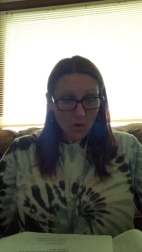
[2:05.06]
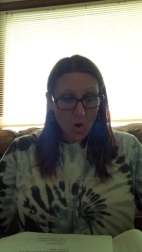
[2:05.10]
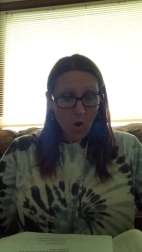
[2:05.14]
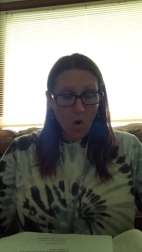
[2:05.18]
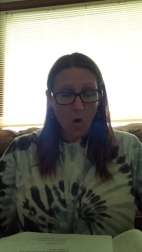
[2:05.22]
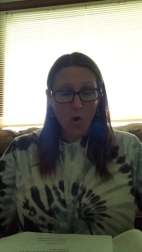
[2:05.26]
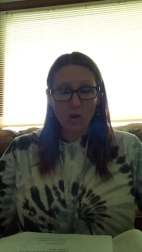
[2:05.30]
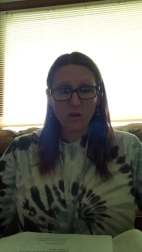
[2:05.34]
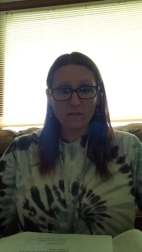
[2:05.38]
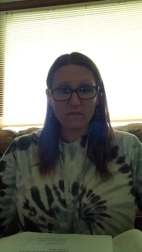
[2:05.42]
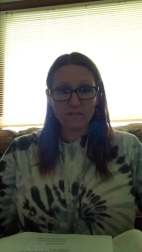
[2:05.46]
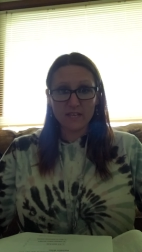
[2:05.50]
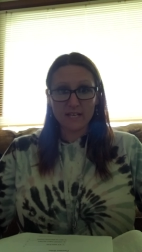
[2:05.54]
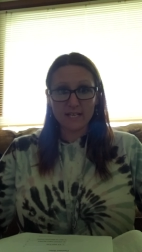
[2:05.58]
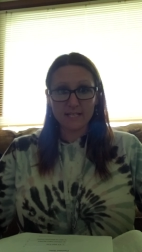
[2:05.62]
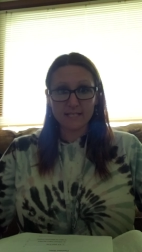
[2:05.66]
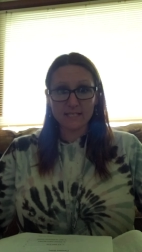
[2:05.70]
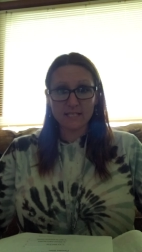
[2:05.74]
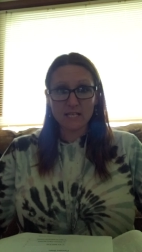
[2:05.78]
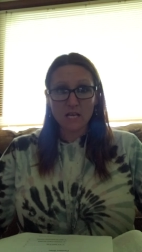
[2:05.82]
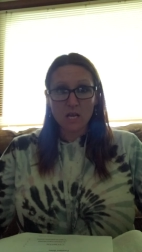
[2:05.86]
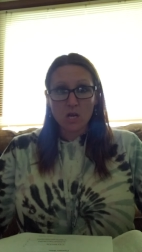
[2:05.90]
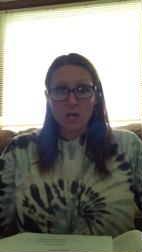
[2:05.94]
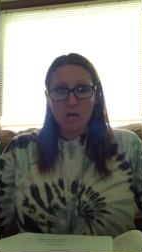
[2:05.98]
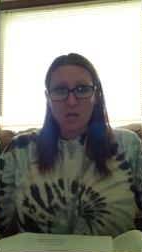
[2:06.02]
all of
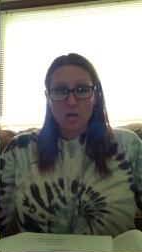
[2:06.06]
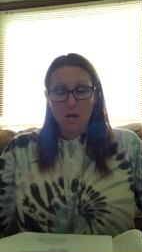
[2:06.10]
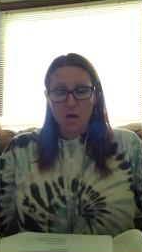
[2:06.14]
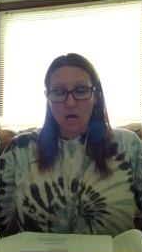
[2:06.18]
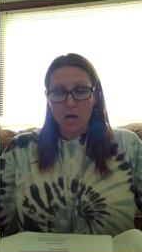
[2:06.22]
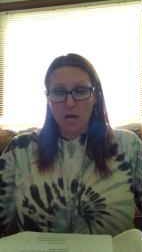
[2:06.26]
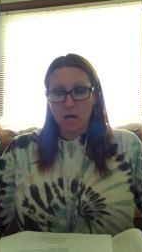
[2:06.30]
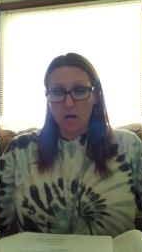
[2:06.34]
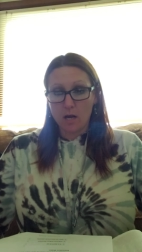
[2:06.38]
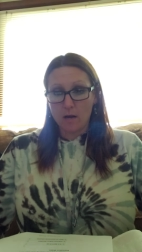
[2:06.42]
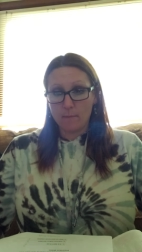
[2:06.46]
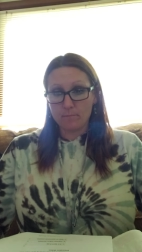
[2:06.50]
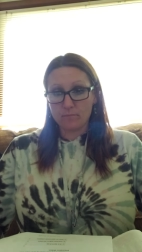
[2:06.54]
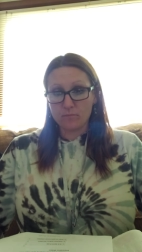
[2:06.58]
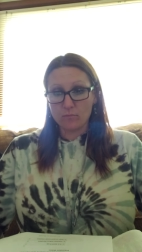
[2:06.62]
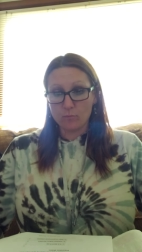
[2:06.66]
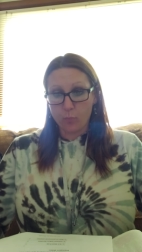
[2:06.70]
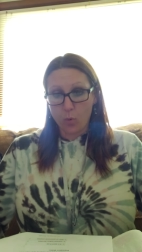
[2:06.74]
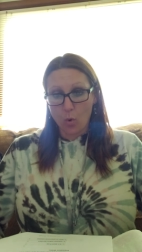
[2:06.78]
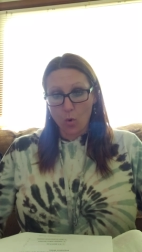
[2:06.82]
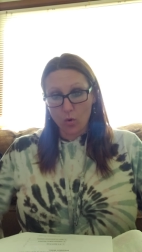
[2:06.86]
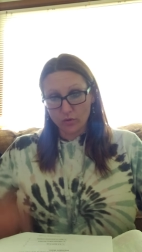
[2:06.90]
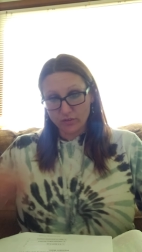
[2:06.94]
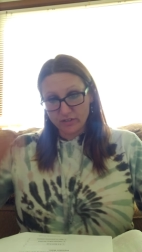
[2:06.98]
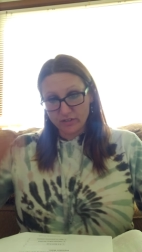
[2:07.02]
this um,
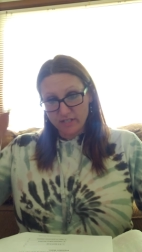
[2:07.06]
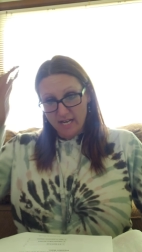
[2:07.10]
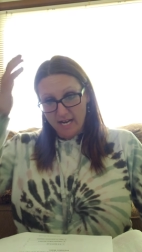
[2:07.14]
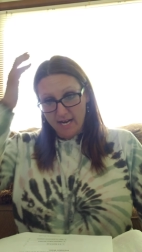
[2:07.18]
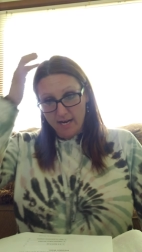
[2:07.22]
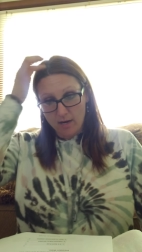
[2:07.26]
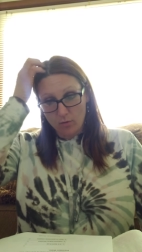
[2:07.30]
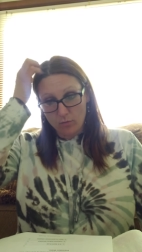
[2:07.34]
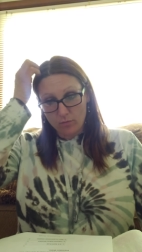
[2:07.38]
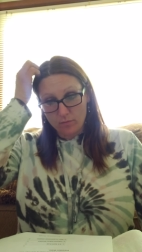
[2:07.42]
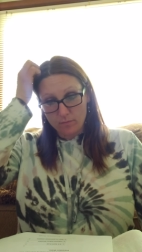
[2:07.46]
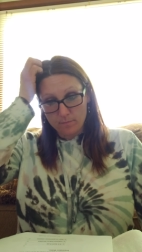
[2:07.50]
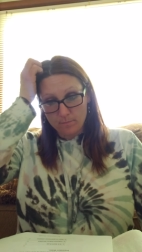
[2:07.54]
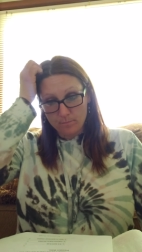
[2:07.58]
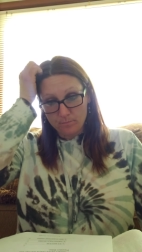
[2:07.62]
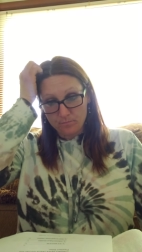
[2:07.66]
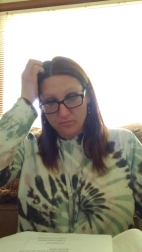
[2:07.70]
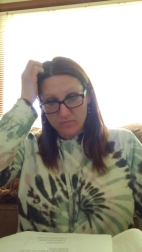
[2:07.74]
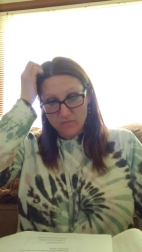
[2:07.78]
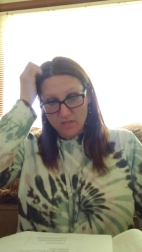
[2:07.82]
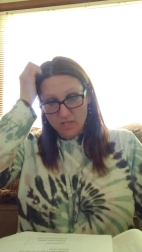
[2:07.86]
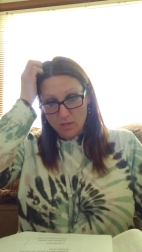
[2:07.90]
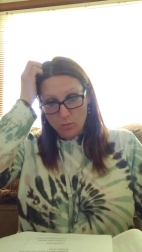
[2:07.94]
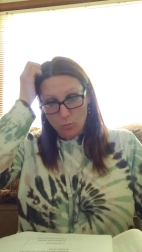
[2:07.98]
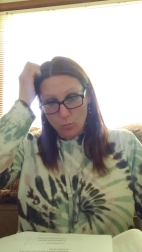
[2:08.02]
boiled down
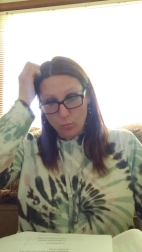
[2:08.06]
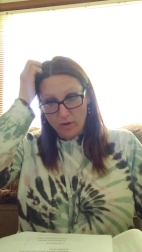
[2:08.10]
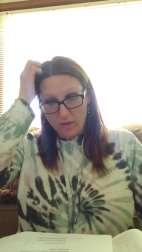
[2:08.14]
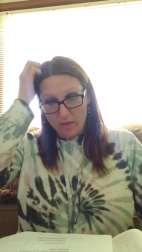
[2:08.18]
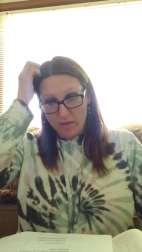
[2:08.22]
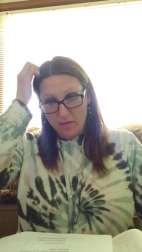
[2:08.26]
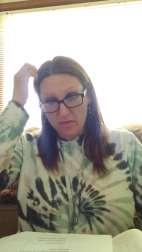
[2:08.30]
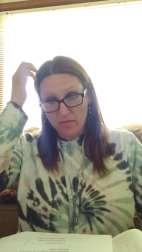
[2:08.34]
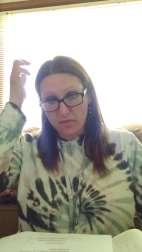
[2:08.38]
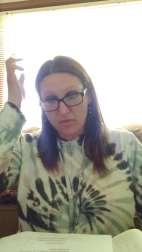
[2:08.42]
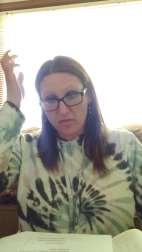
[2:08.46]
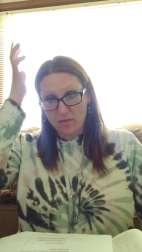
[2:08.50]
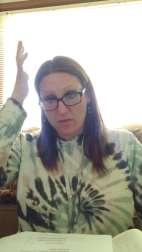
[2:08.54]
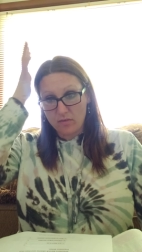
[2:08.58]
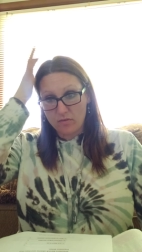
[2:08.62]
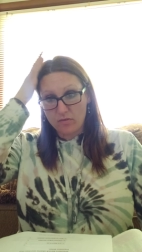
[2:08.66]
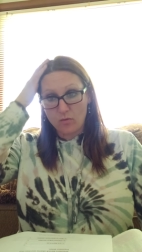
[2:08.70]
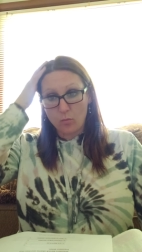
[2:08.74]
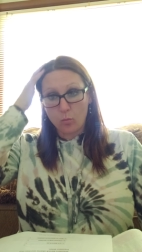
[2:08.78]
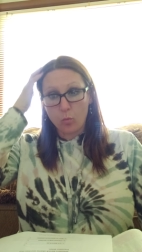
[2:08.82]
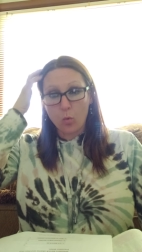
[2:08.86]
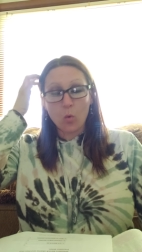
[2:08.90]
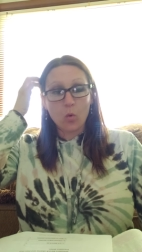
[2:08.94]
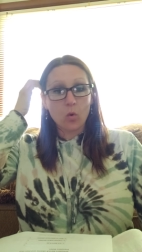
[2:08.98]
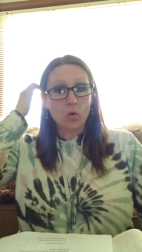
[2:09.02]
with
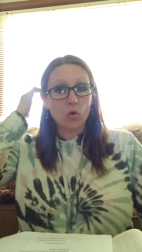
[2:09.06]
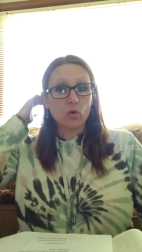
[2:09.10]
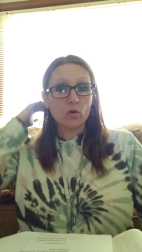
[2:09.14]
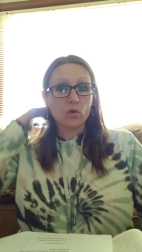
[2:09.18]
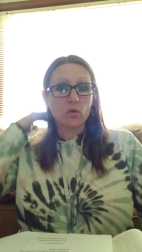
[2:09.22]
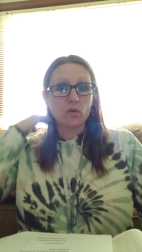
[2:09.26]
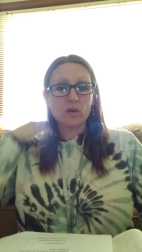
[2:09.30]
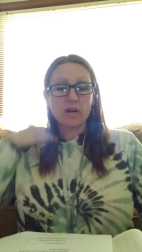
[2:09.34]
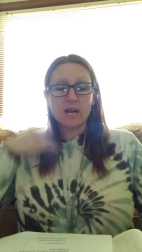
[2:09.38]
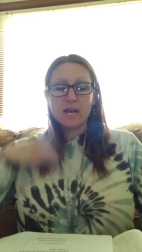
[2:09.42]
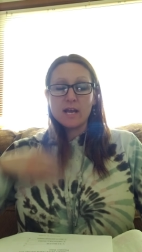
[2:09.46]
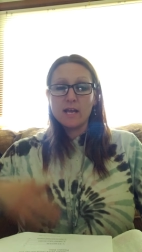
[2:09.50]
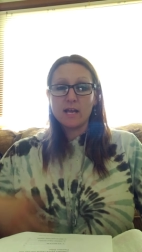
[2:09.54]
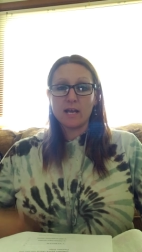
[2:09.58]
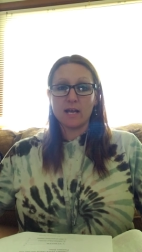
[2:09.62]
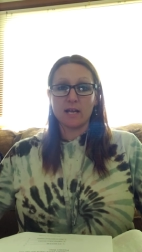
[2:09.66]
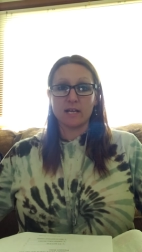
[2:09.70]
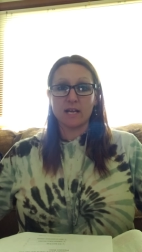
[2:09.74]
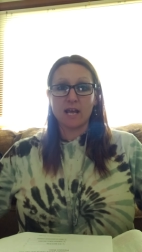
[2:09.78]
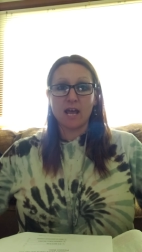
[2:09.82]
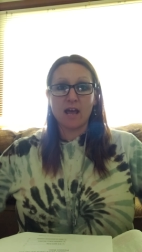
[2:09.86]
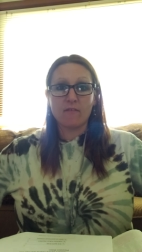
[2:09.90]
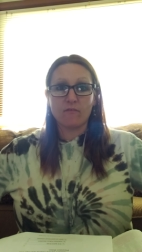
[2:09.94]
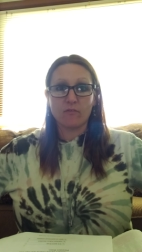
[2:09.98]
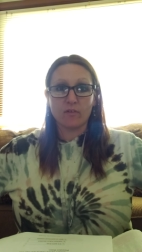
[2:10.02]
the war
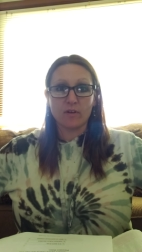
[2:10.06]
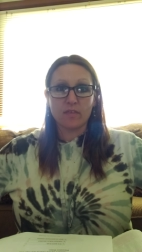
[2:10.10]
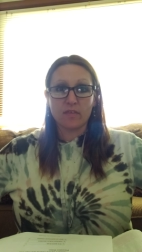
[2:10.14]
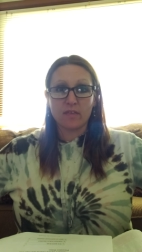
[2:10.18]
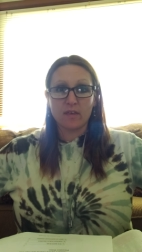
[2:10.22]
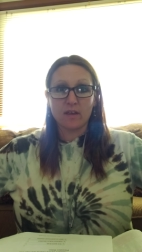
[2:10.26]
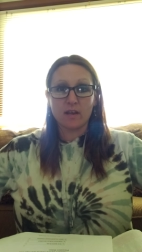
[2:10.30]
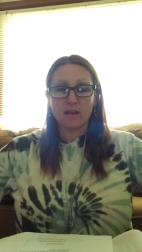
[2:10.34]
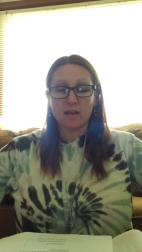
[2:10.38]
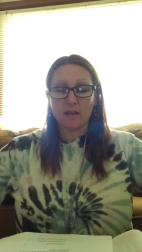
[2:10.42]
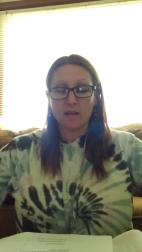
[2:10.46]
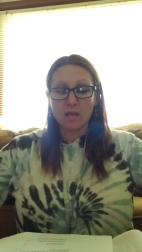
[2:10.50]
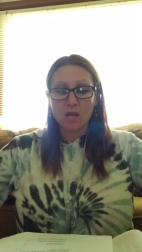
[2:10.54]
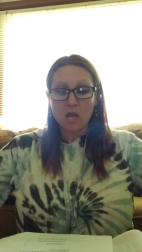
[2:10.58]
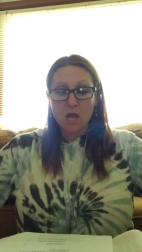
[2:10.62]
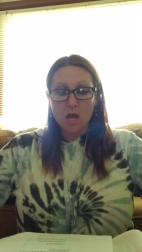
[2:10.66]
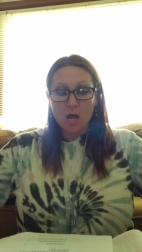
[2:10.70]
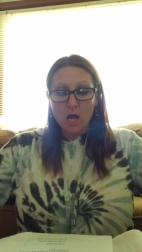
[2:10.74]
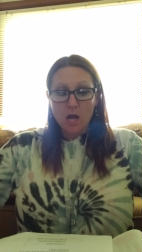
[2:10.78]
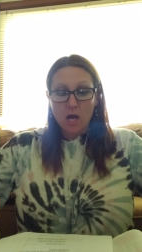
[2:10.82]
and everything.